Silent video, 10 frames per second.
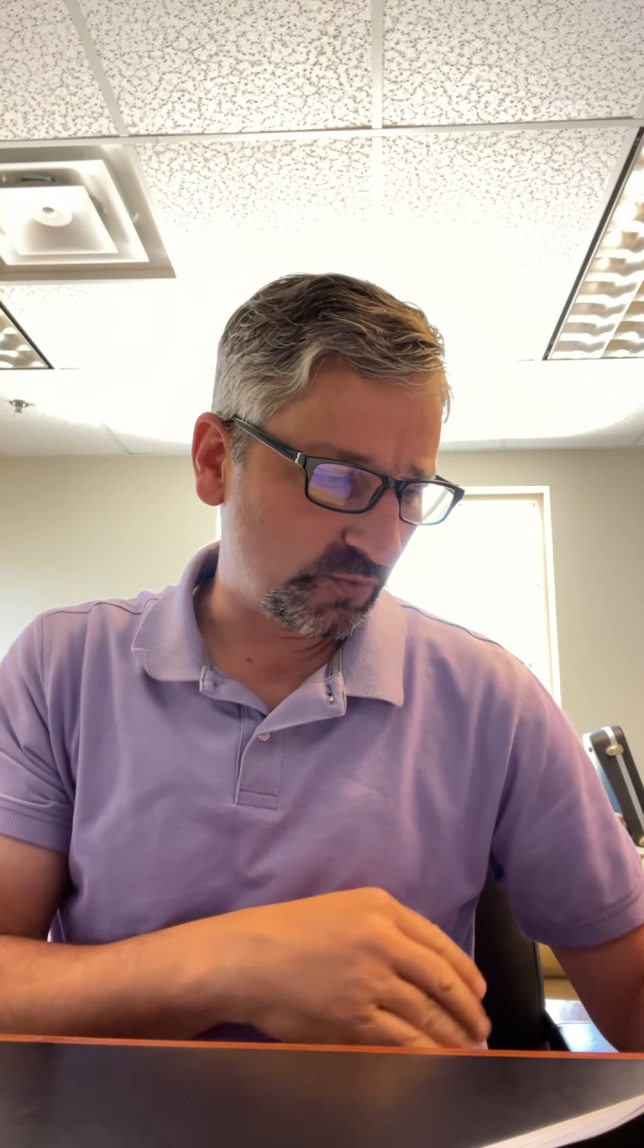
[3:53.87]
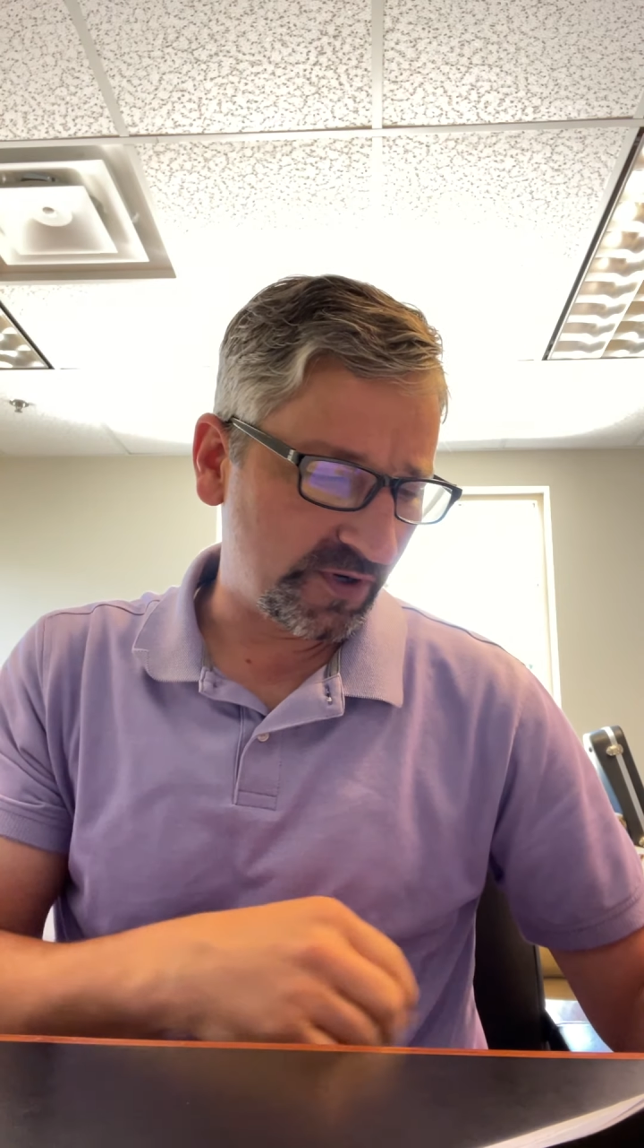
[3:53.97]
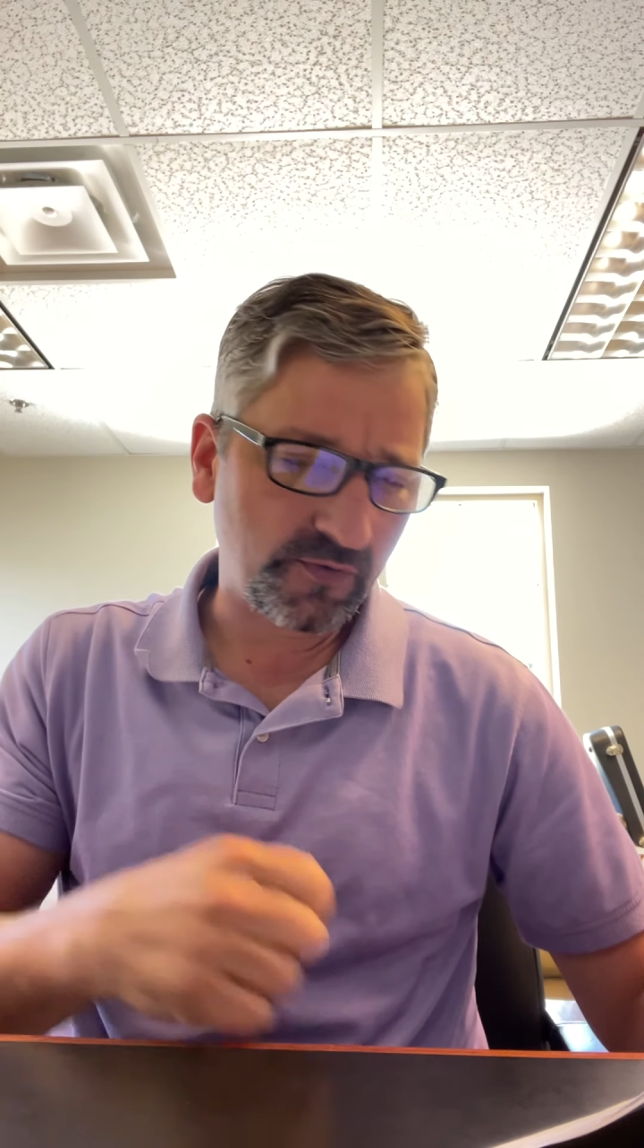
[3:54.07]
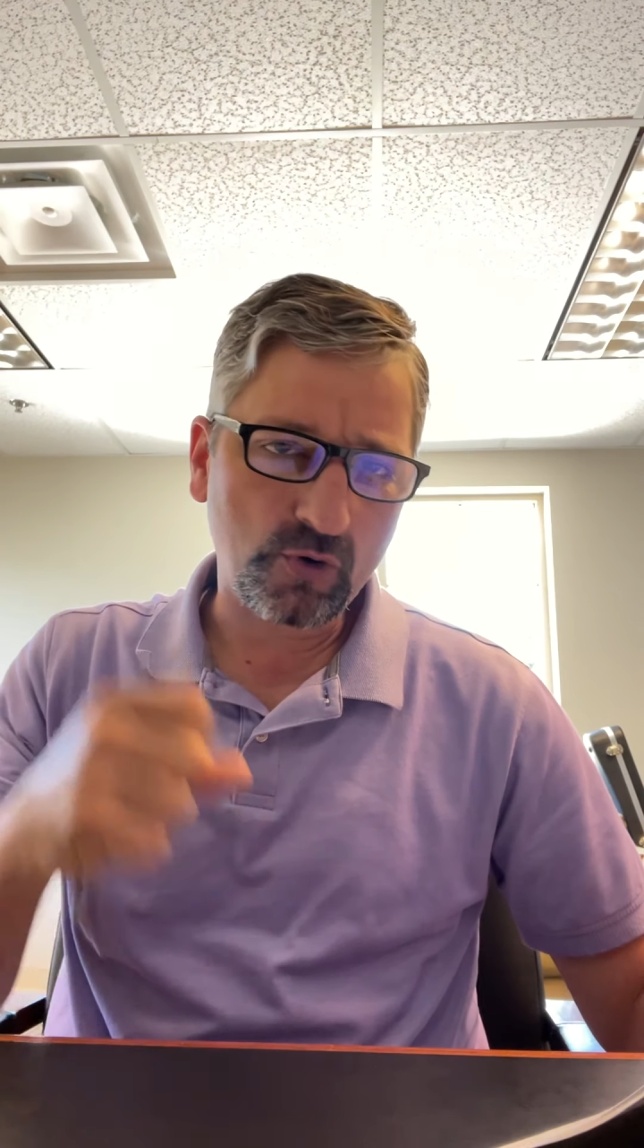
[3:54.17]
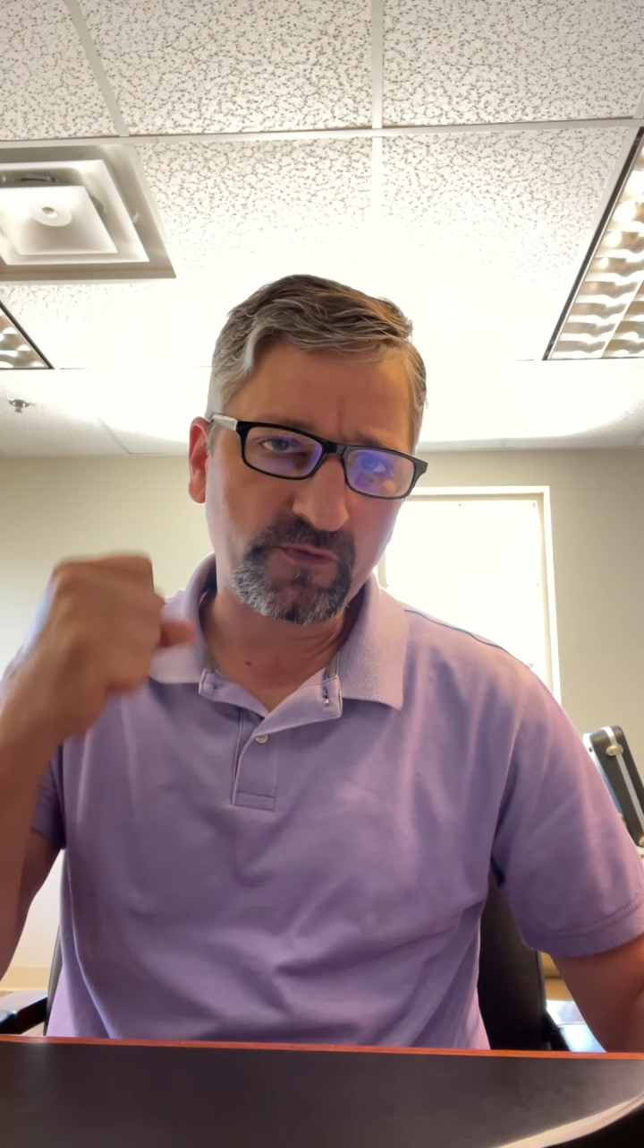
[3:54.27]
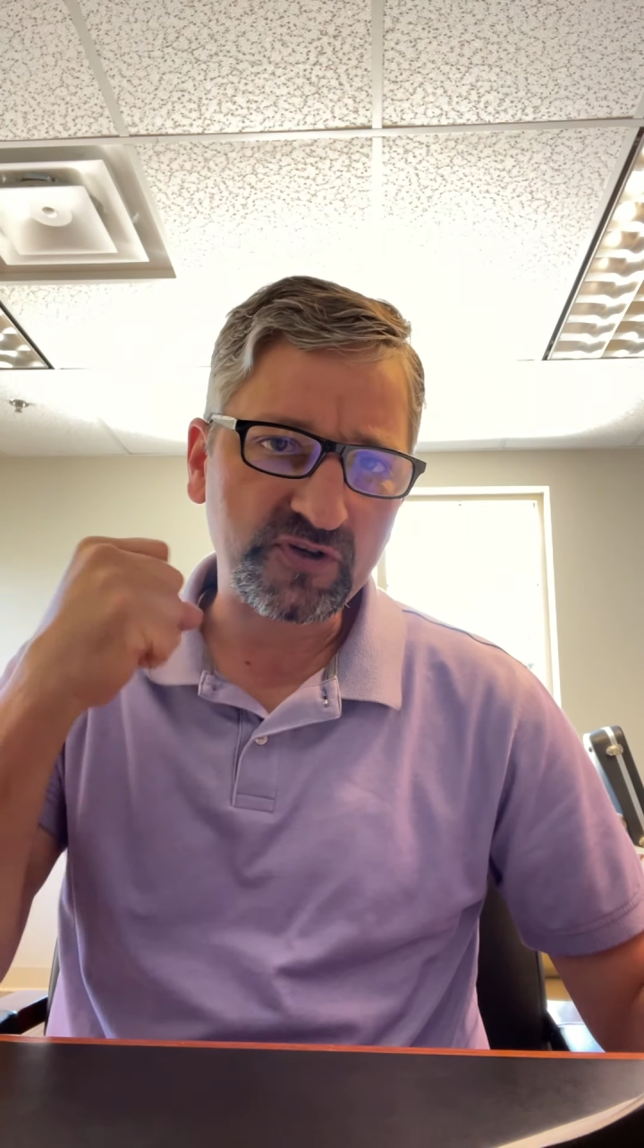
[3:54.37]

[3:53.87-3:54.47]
with over